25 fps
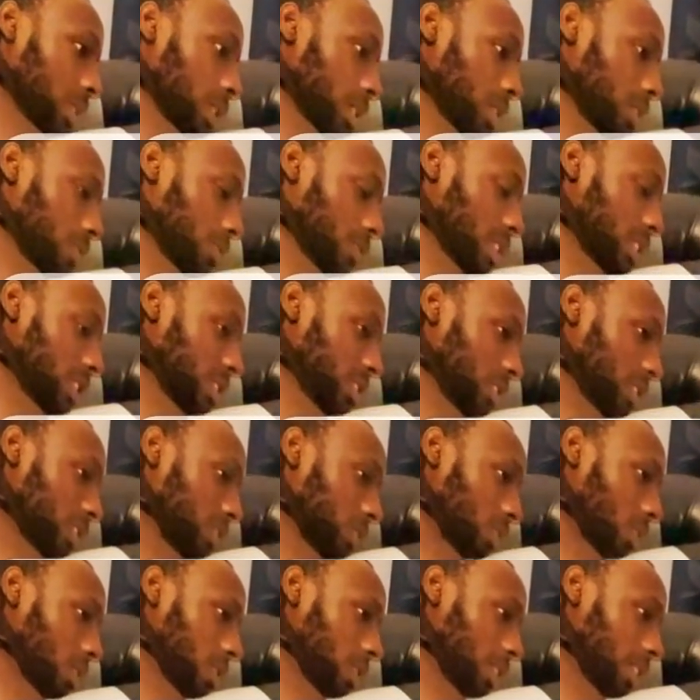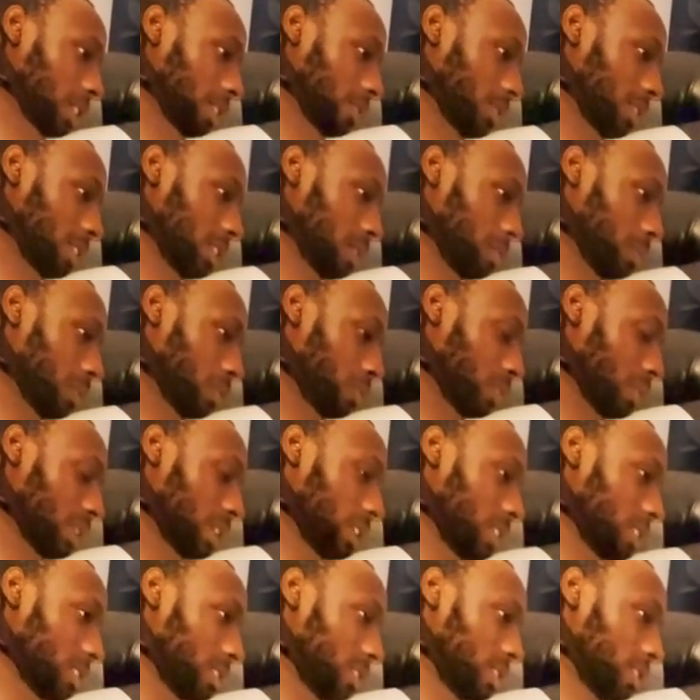he originally started out in the
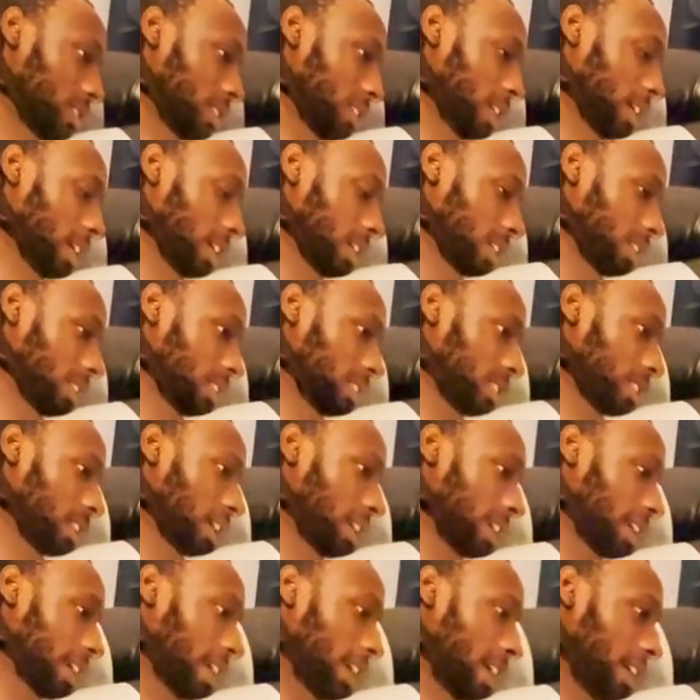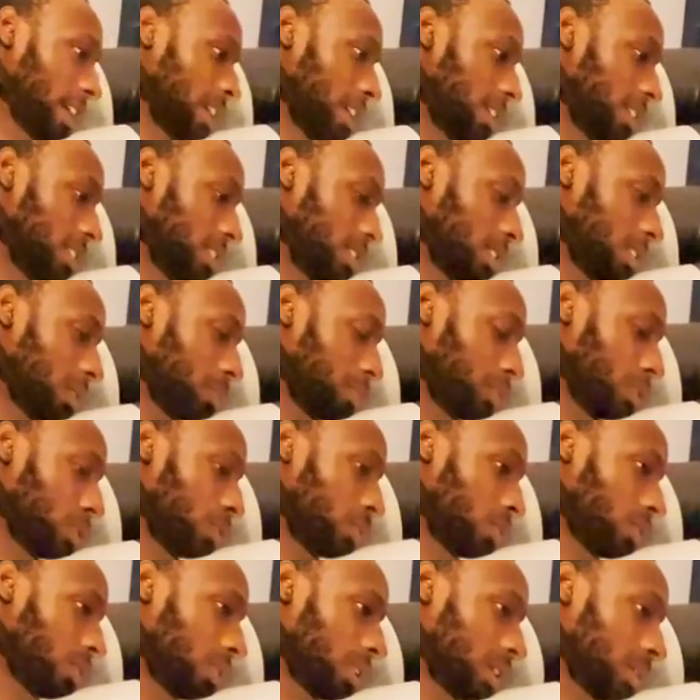Marines, and they had a
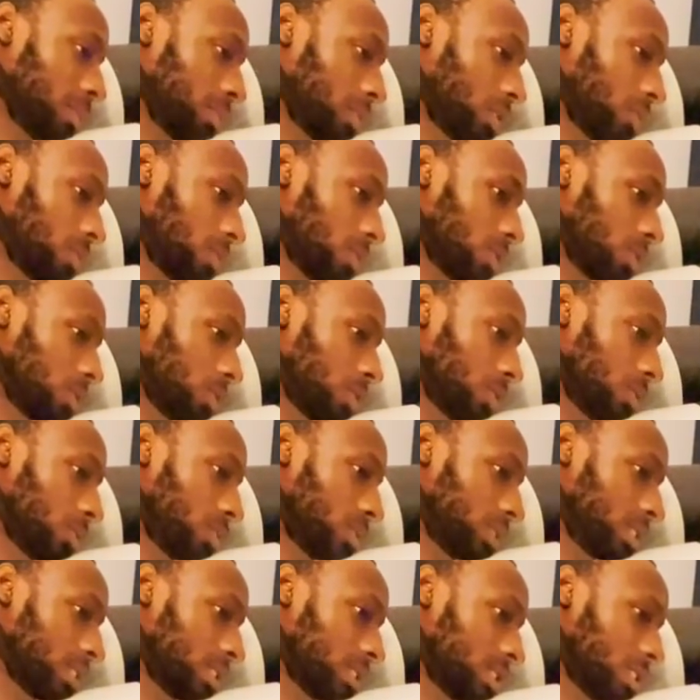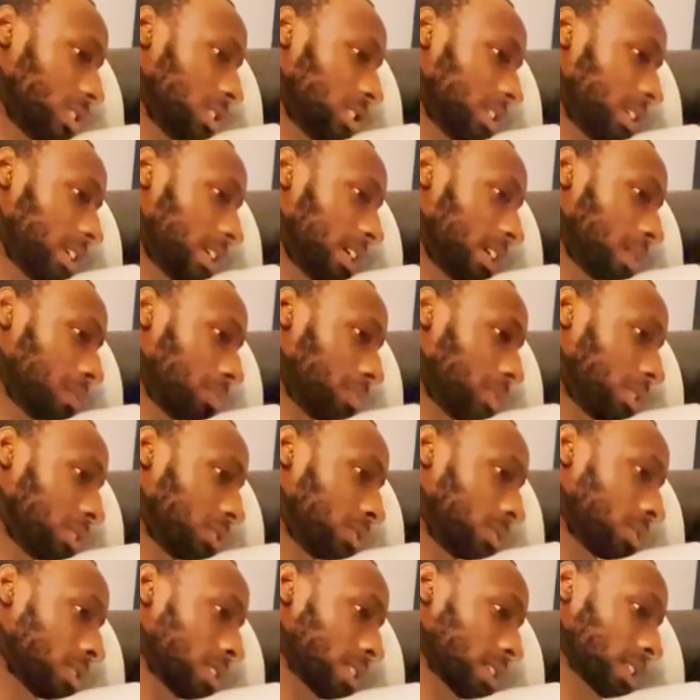program going on with his GI
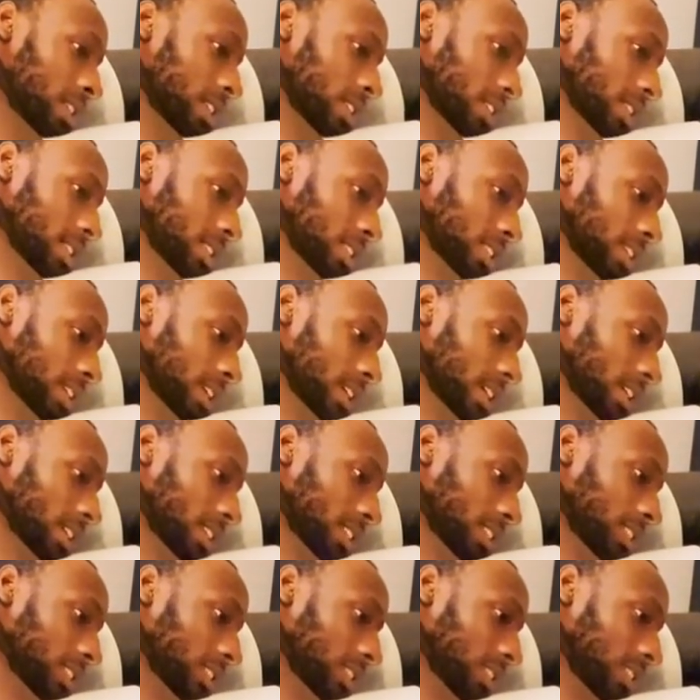Bill that